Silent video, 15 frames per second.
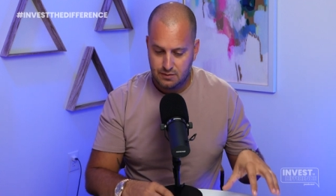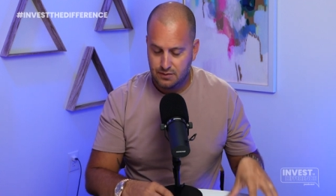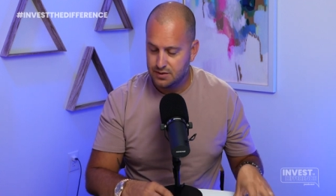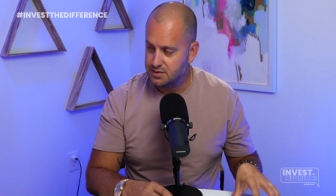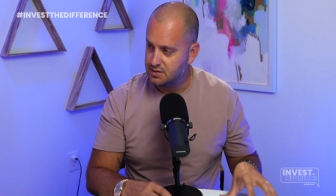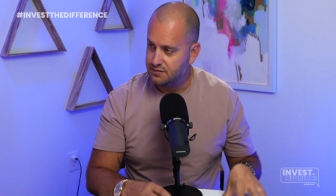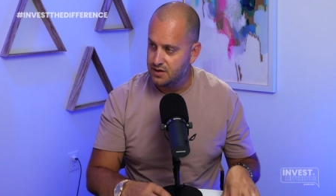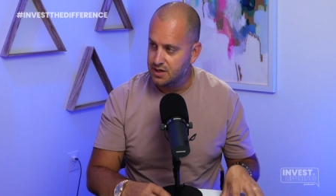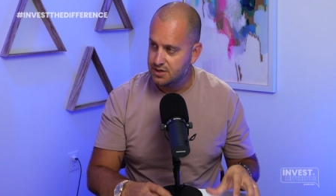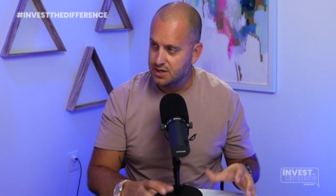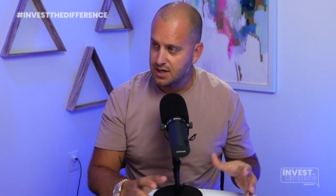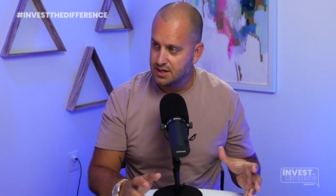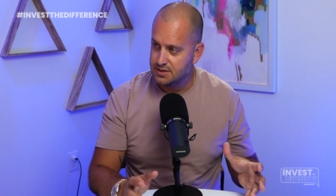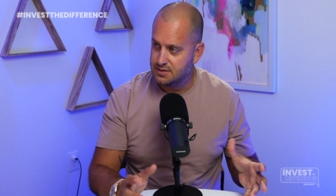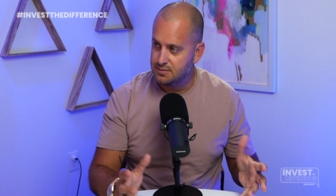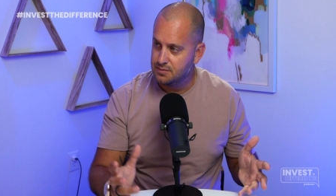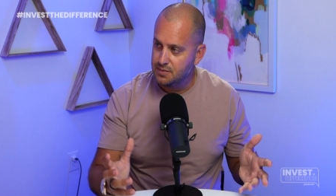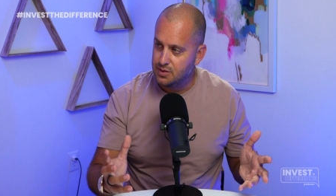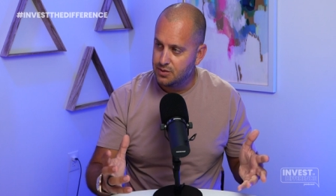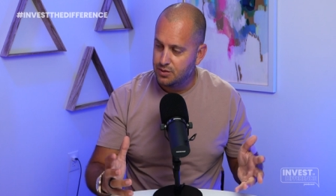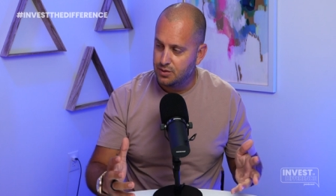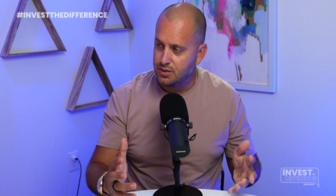versus franchise. You,
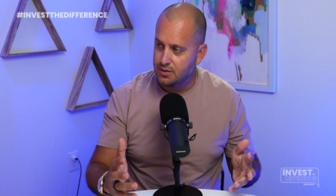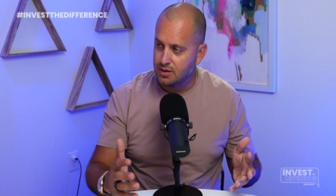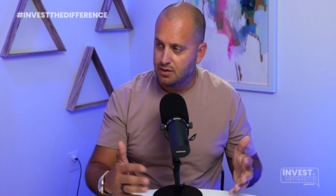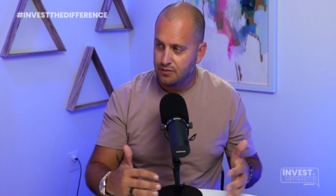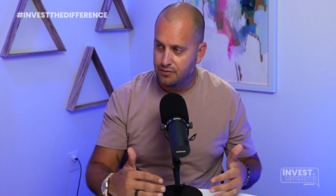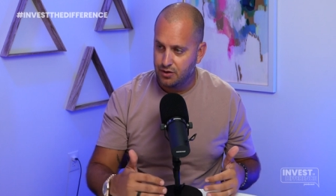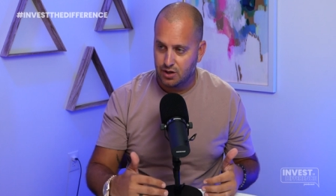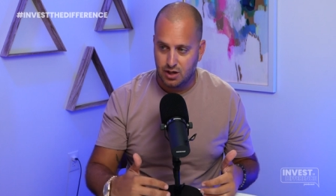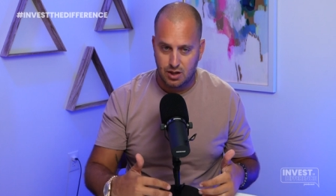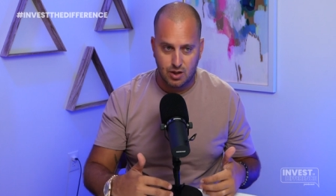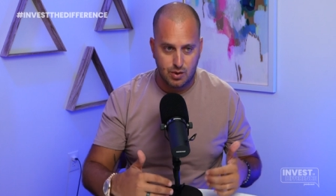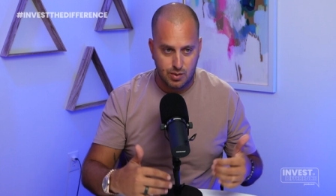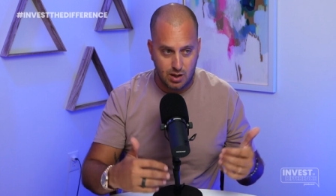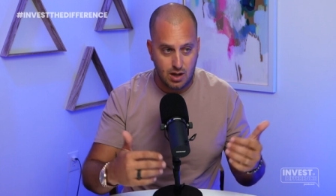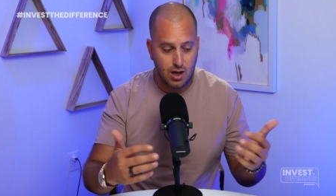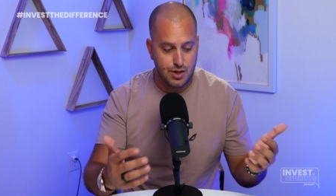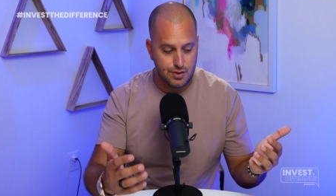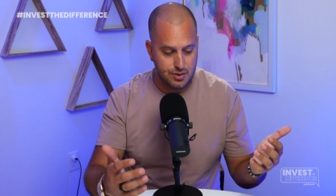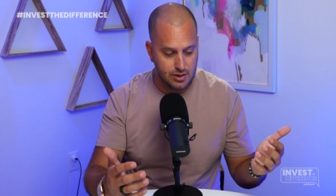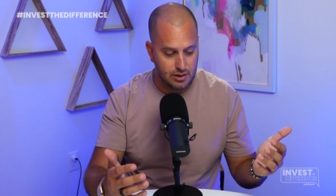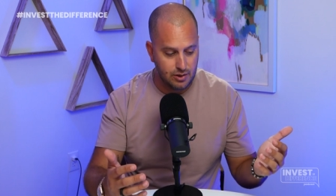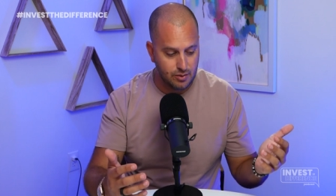you, know, if you're going to go to
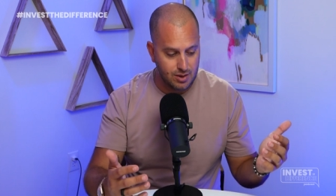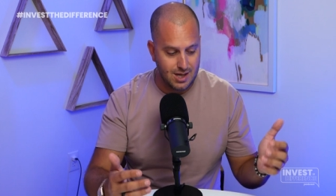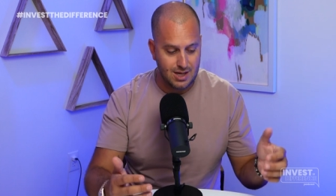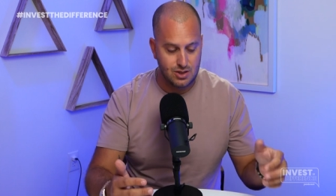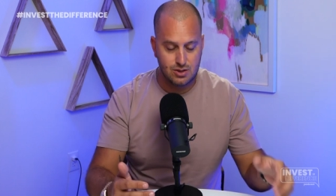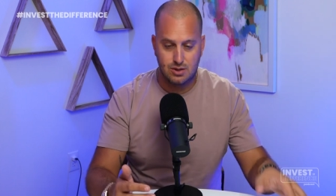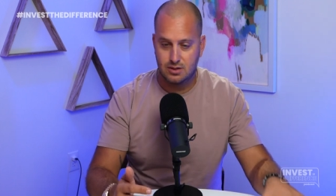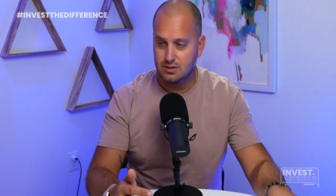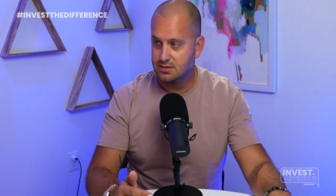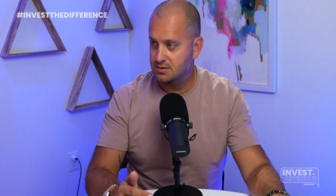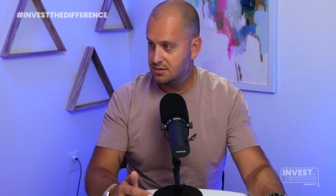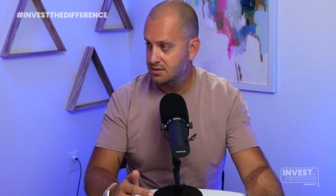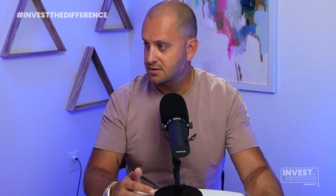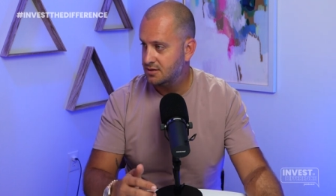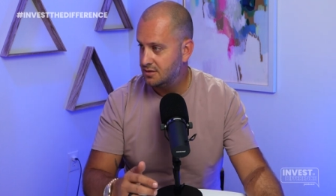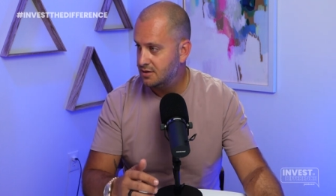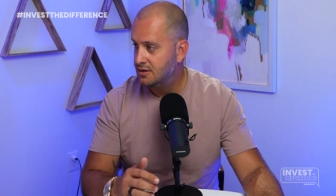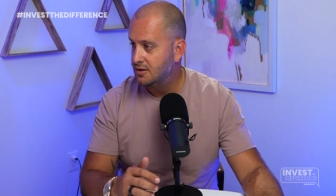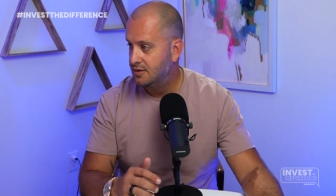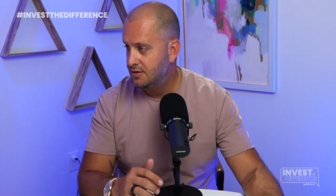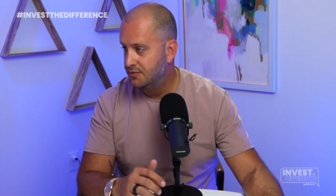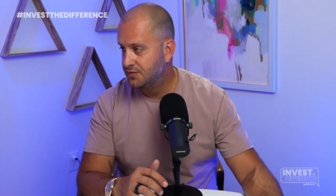100 locations, right.
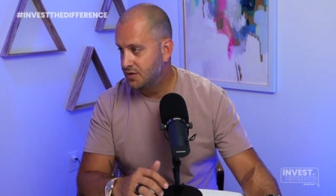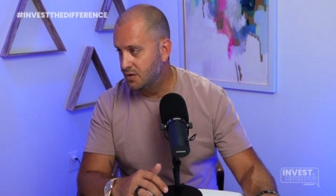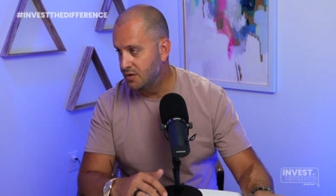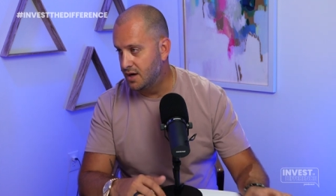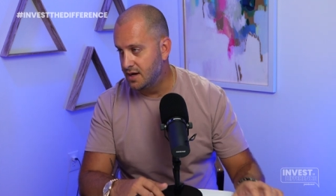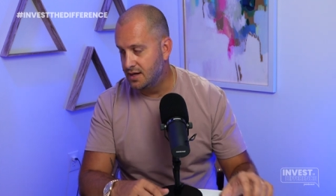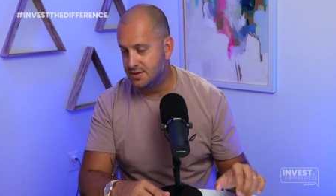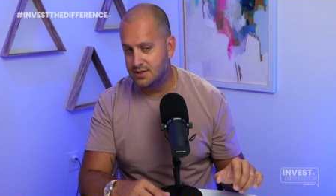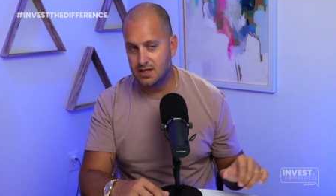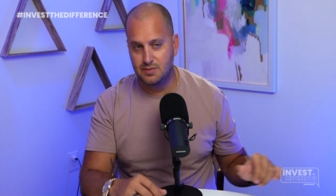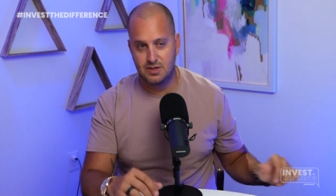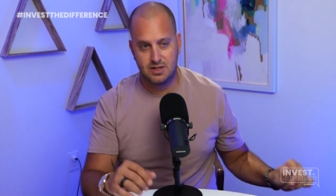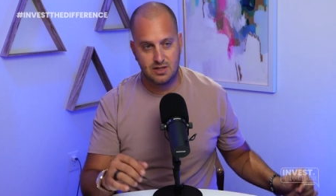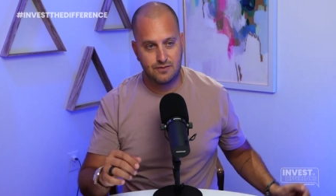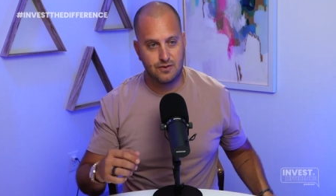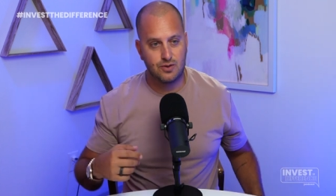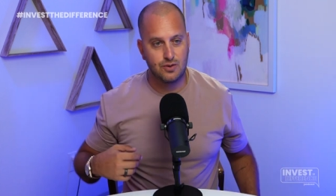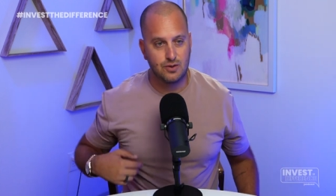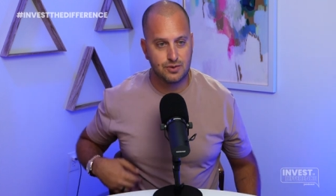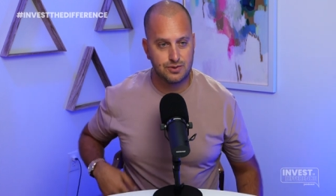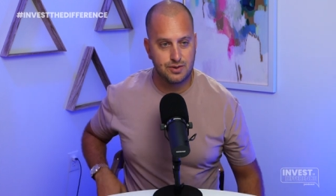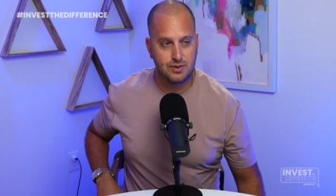Right, it's going to be
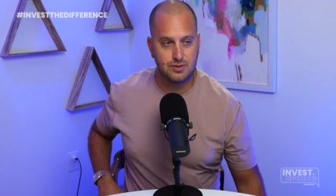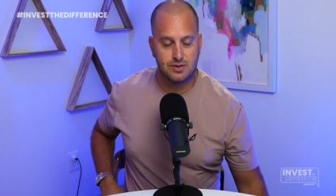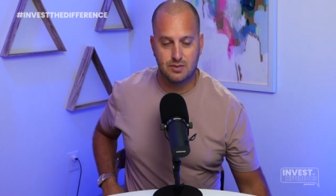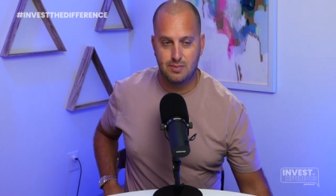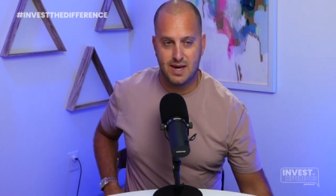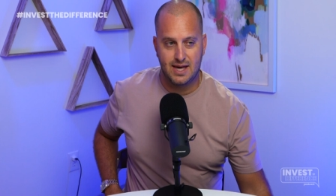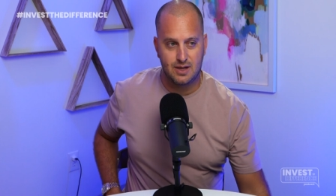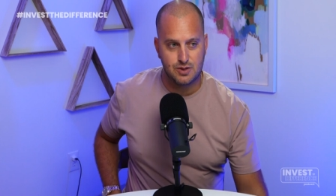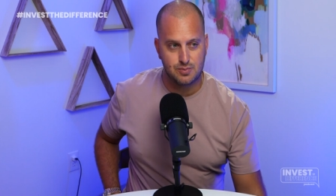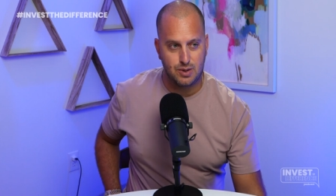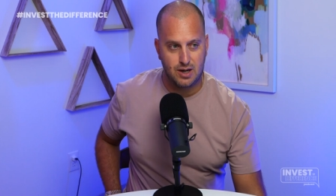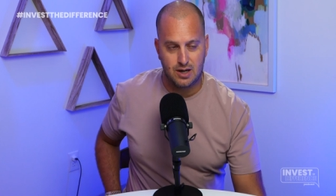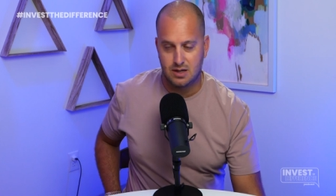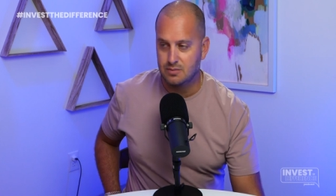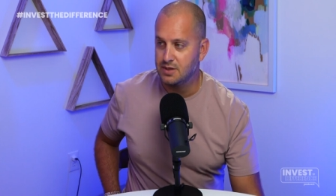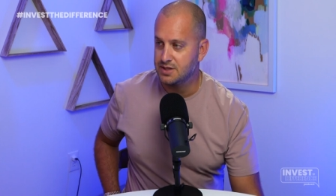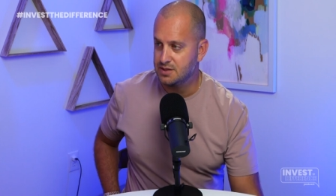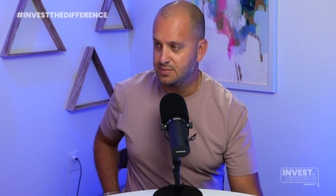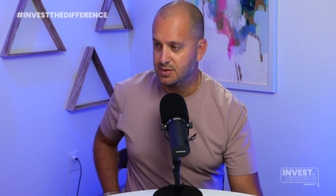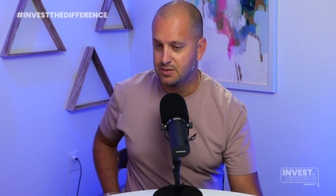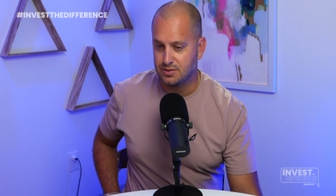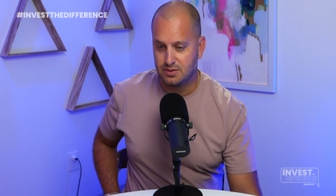difficult you, to, to manage bottom as
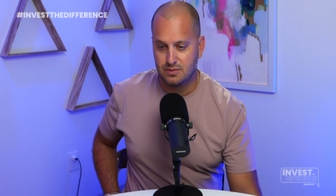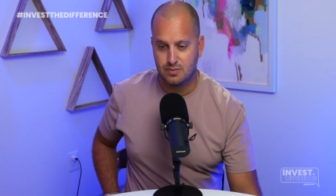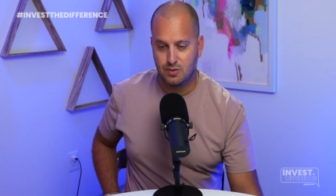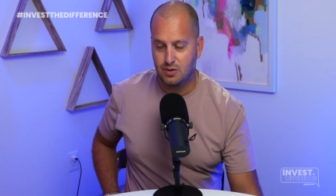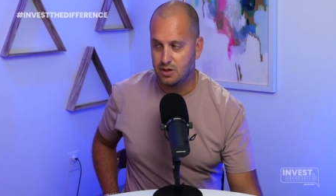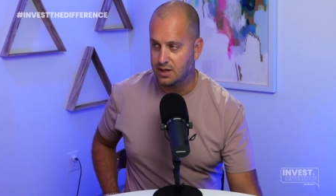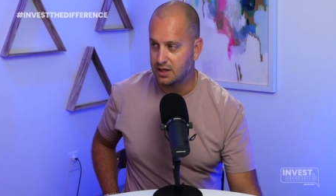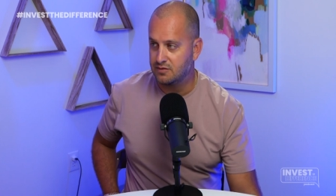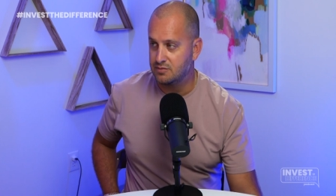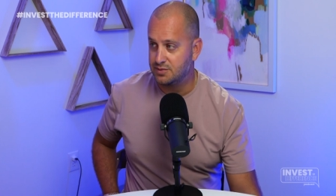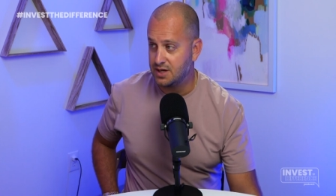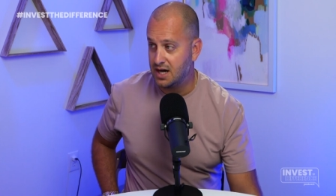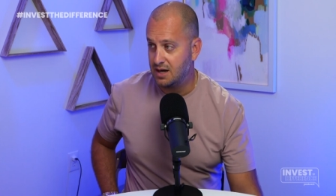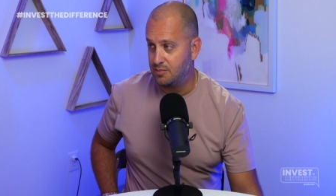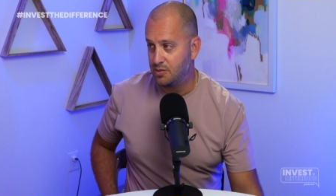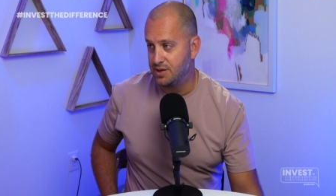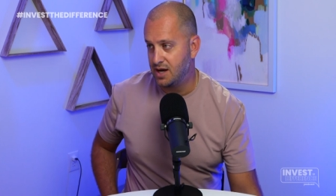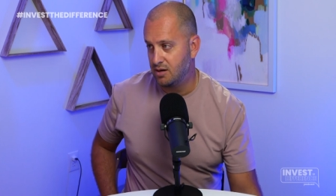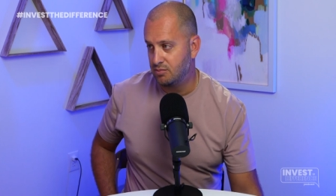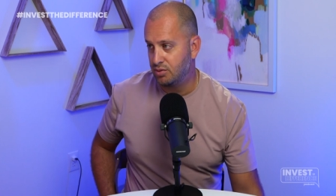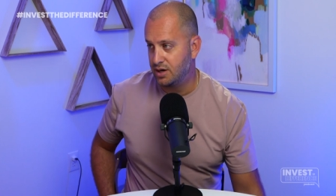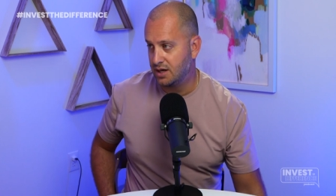opposed to collect from top
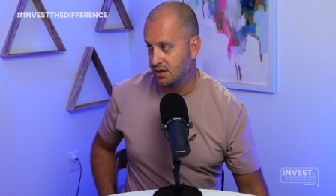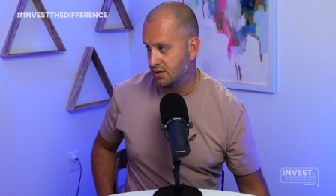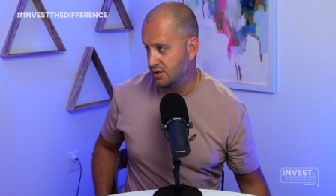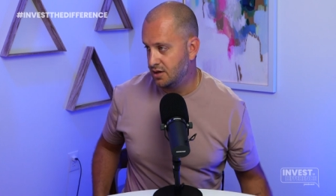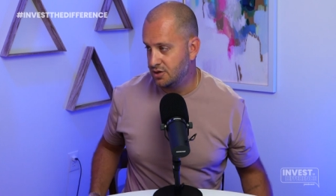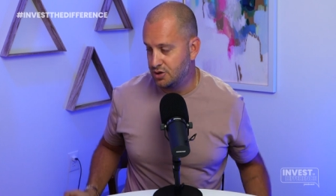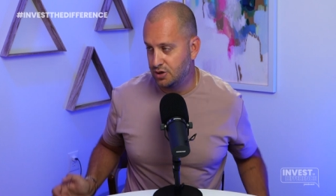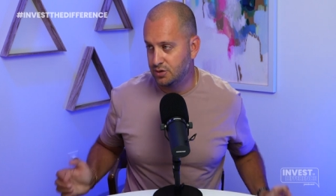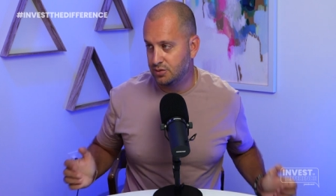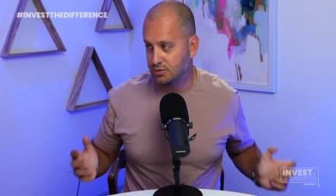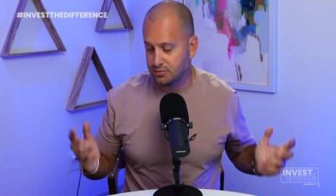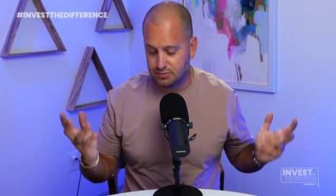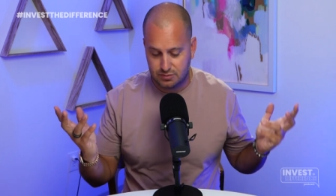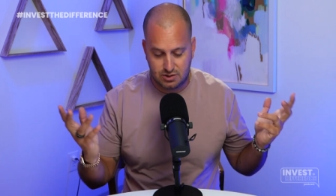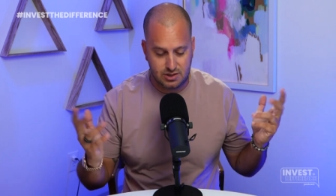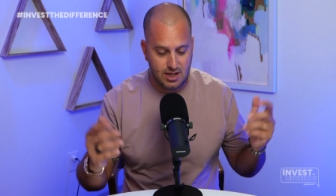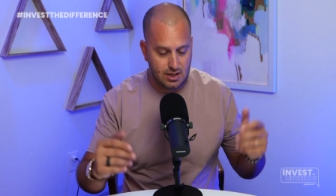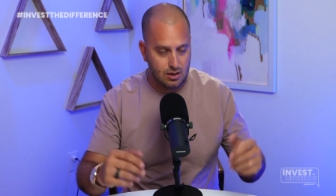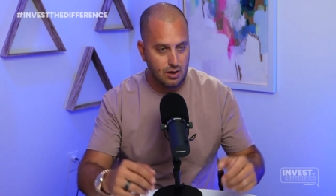without breaking internal. You, you nailed